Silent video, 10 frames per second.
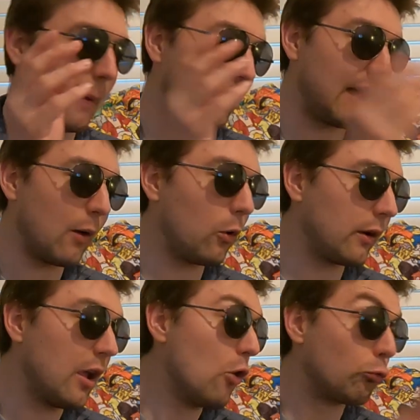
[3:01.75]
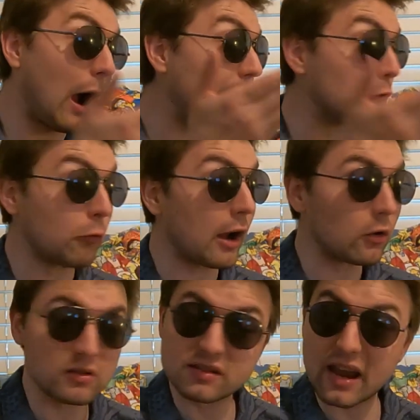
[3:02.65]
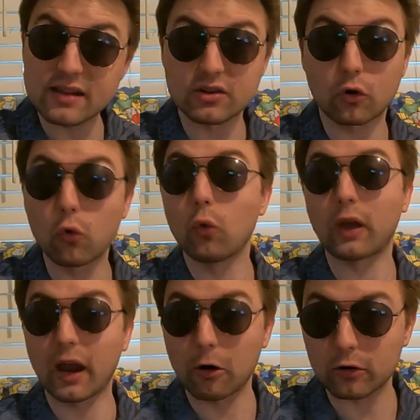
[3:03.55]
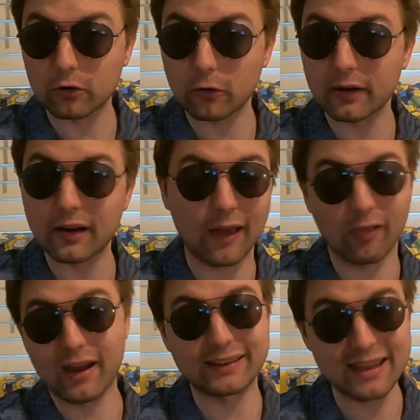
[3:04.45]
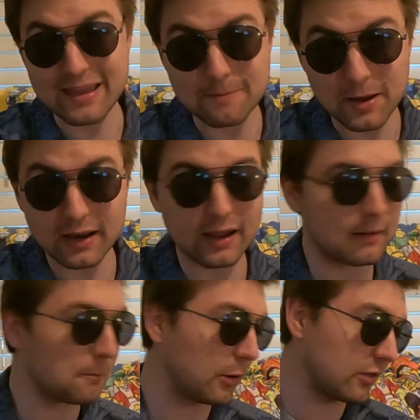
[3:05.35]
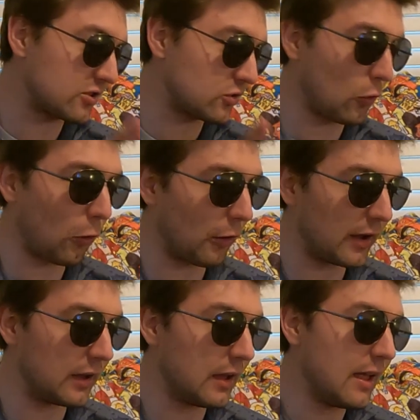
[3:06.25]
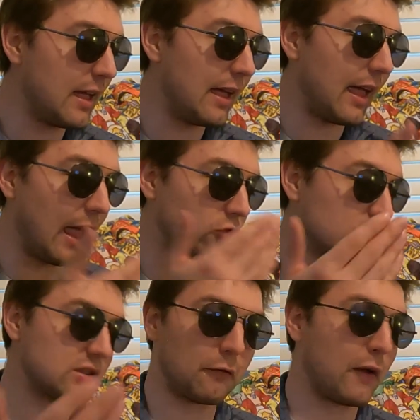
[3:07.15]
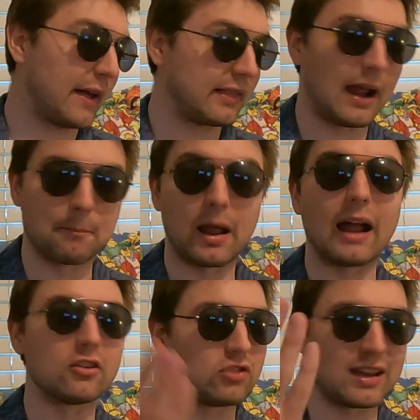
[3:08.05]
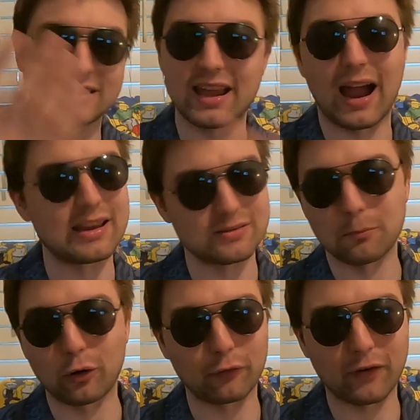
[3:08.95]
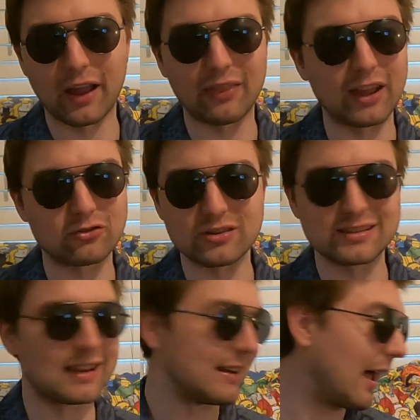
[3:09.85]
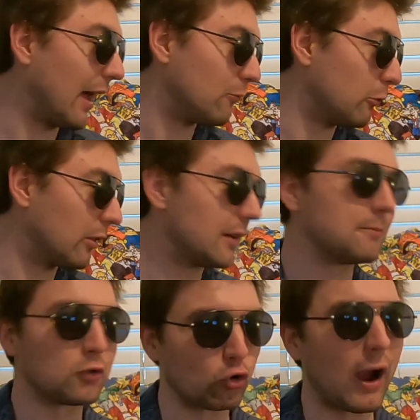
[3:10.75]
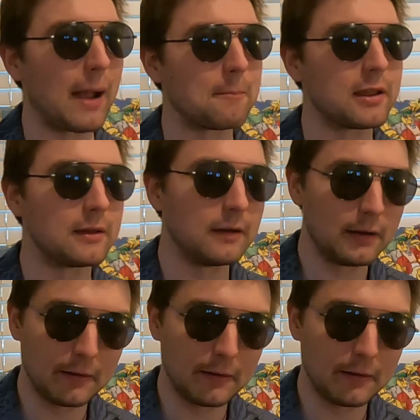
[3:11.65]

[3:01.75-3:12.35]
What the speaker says: I mean, that one, Ryan Reynolds has a cool character in it. I liked him in it, but the story and just the fact that I'm not a Jesse Eisenberg fan, that just did not really grab me.